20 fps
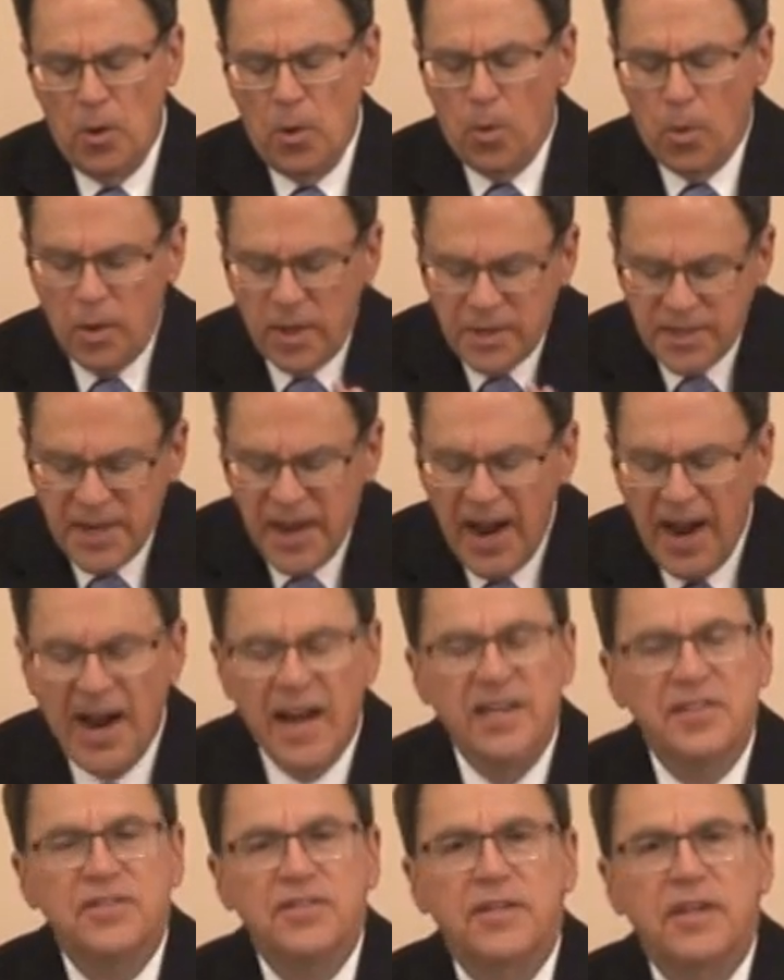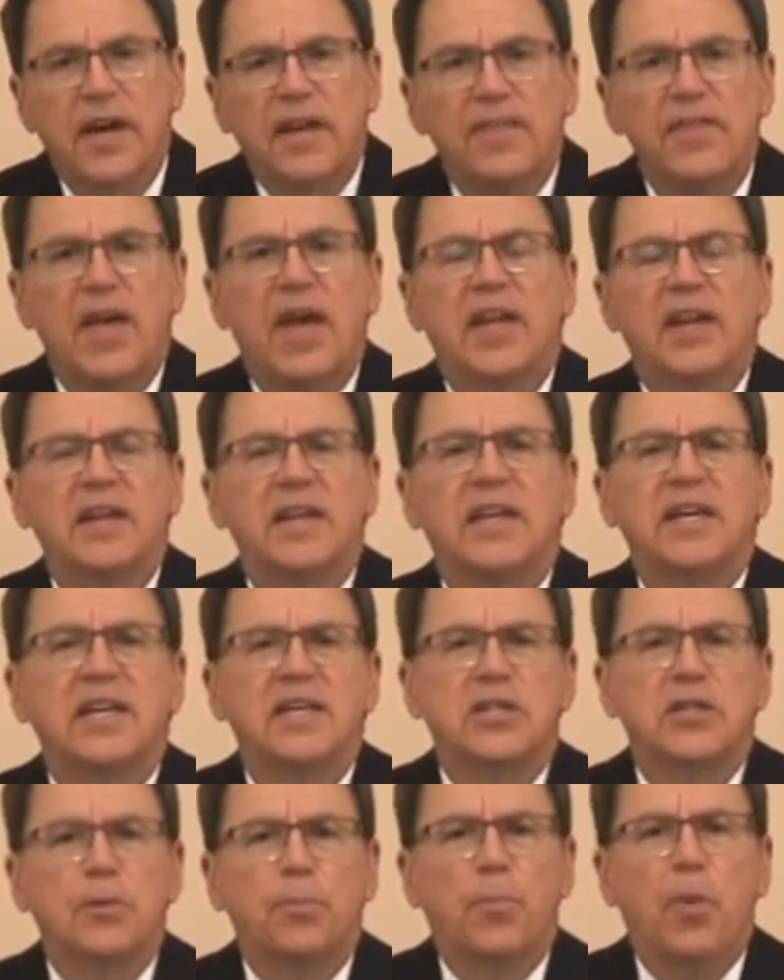or a task, and then
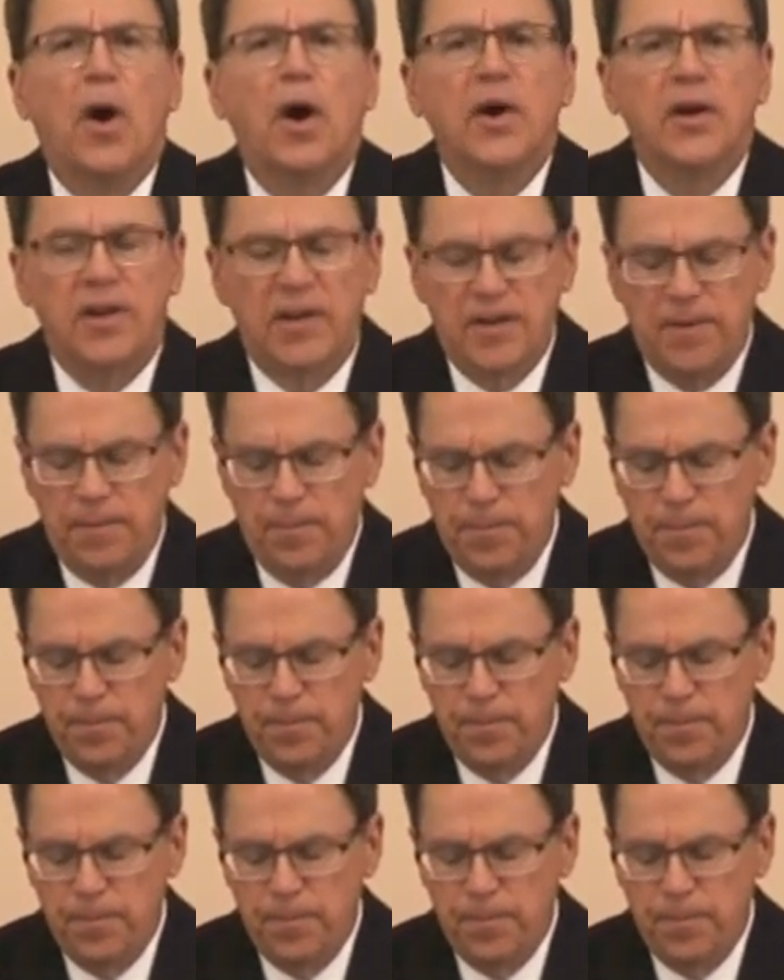it departed,